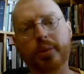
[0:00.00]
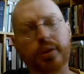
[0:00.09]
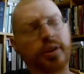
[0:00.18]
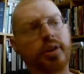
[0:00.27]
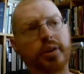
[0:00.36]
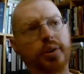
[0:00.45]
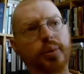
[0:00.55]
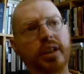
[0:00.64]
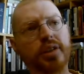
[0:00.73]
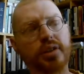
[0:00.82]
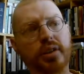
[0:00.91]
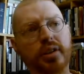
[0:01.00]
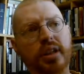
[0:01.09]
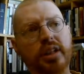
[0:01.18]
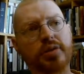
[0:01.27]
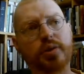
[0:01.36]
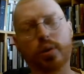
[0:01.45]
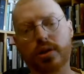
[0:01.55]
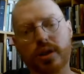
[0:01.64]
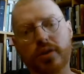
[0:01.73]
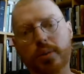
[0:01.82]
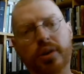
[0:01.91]
The longer the wrench, the less force
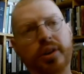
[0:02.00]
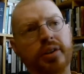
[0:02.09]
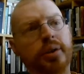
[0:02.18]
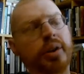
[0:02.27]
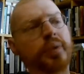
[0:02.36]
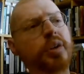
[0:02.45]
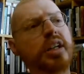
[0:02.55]
you have to put into it.